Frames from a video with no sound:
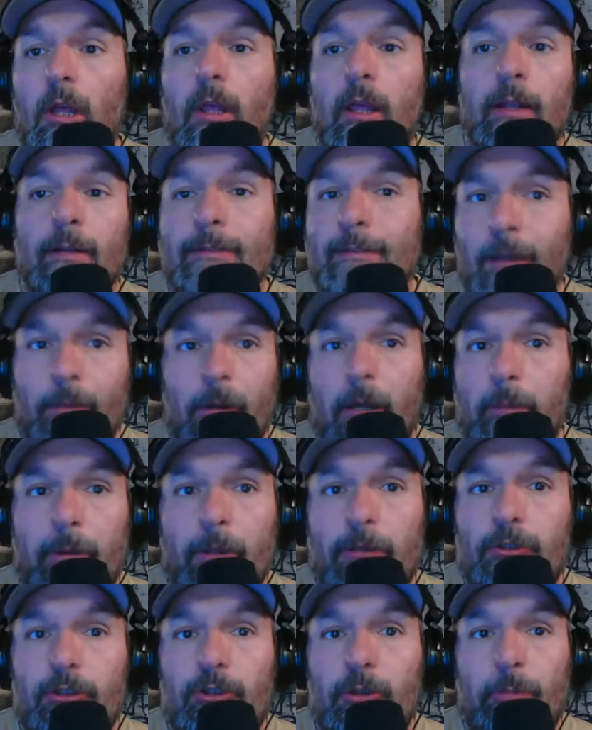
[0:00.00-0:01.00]
and somebody
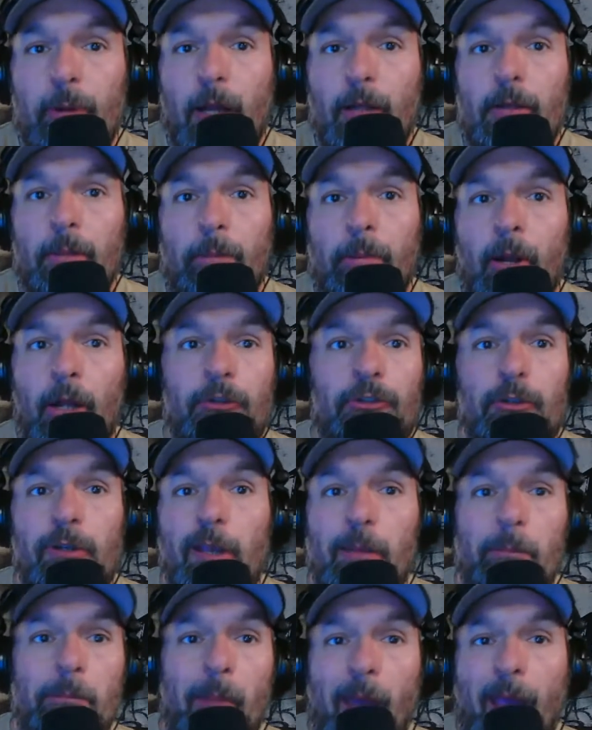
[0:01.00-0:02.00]
bitches about the price, you
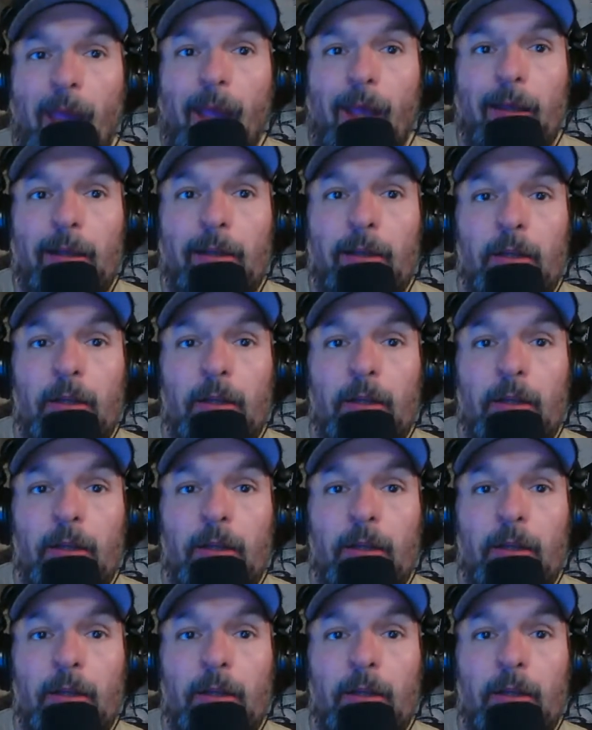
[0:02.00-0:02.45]
get mad.